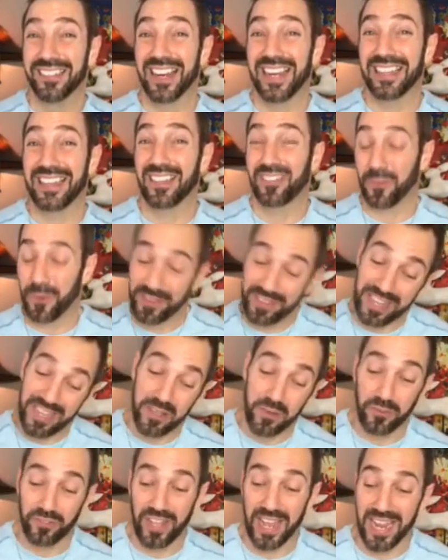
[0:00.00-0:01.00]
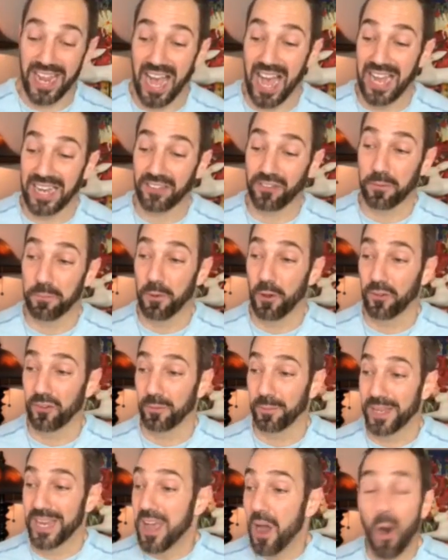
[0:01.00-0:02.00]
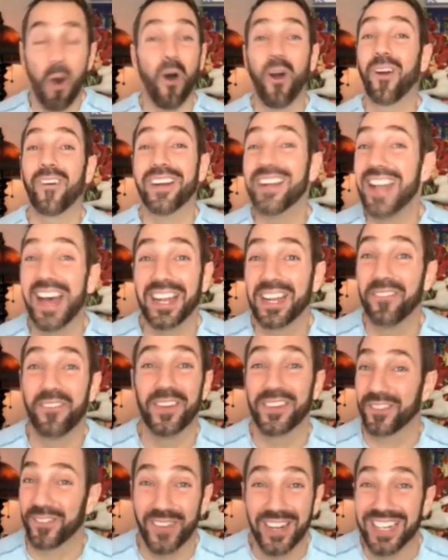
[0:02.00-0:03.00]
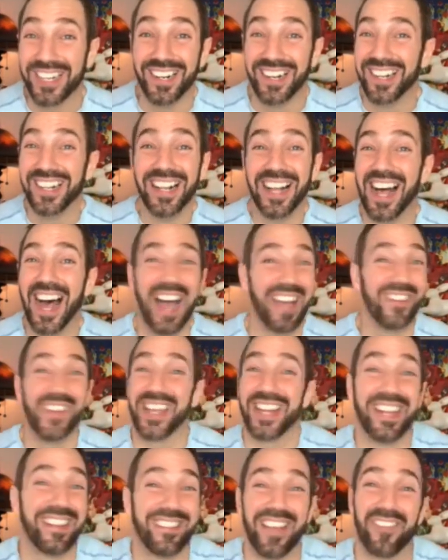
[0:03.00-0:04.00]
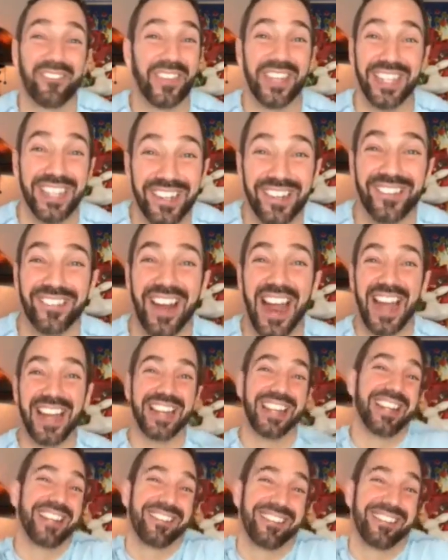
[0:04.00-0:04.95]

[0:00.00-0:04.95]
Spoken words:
All right, that's why they use AI, supposedly. Or none of it's real. I mean, it's up to you, right?